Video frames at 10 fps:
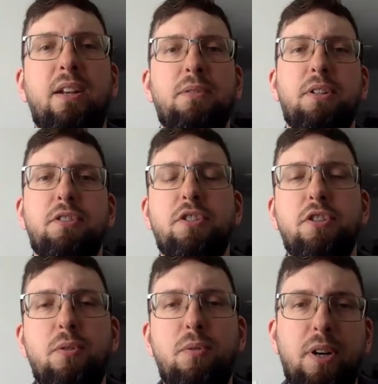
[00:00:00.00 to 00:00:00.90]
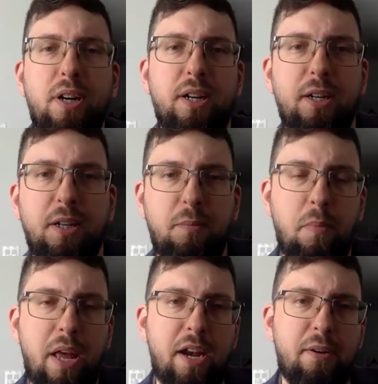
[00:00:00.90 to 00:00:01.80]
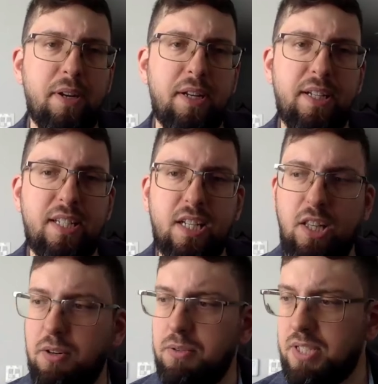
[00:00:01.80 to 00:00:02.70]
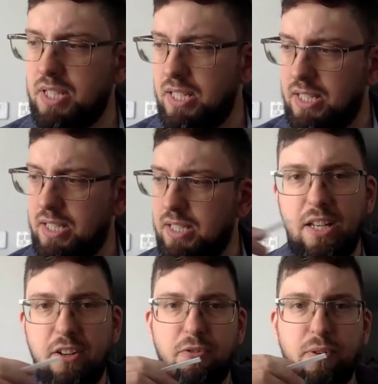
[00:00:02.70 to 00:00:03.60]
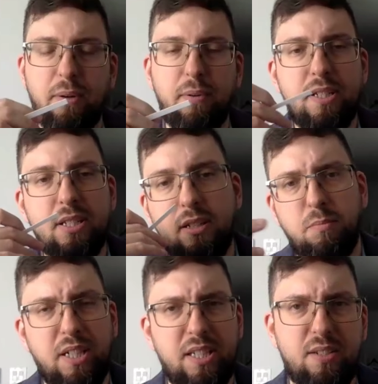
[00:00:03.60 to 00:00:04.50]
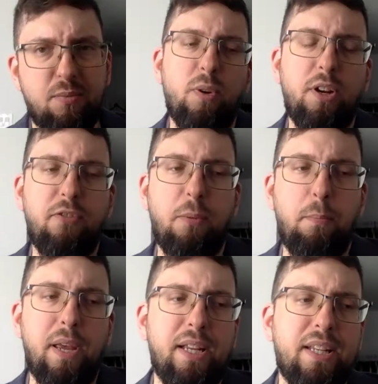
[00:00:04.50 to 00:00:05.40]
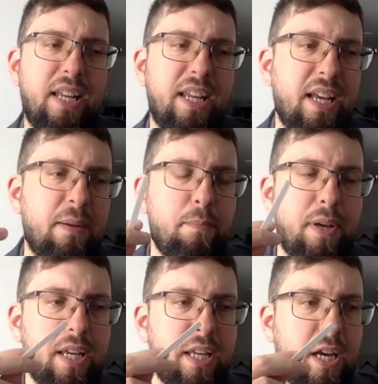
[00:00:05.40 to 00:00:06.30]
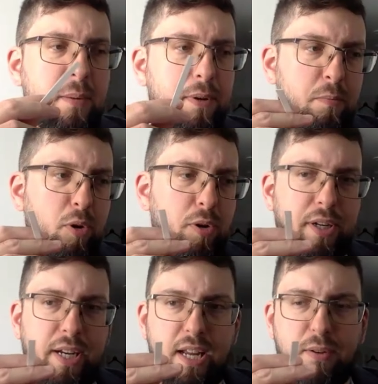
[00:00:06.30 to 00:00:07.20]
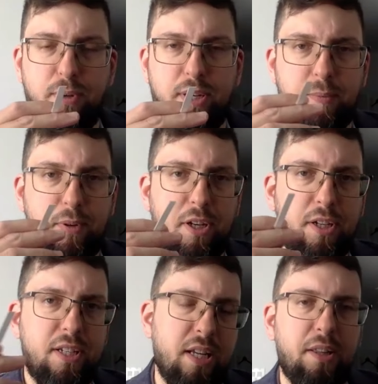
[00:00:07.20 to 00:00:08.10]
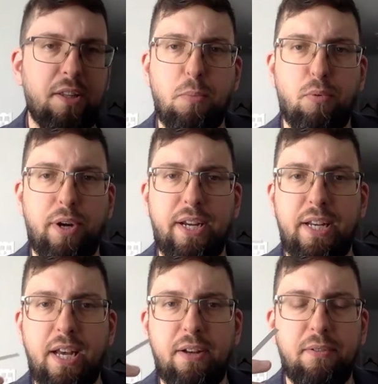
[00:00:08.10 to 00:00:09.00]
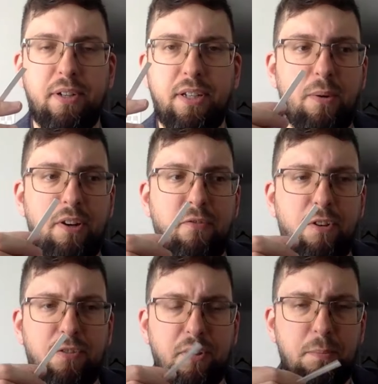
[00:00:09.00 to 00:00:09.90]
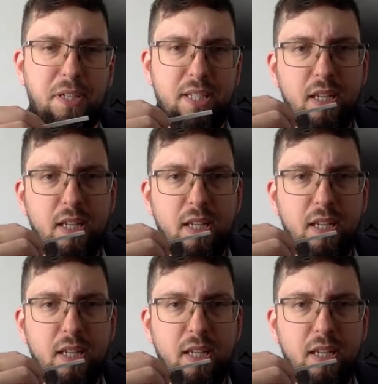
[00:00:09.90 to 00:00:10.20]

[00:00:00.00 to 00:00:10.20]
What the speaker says: I know there's no mandarin disclosed in the fragrance, but it's one of the big thing I'm picking up. More on that when I'm going to tell the breakdown, how it evolved on my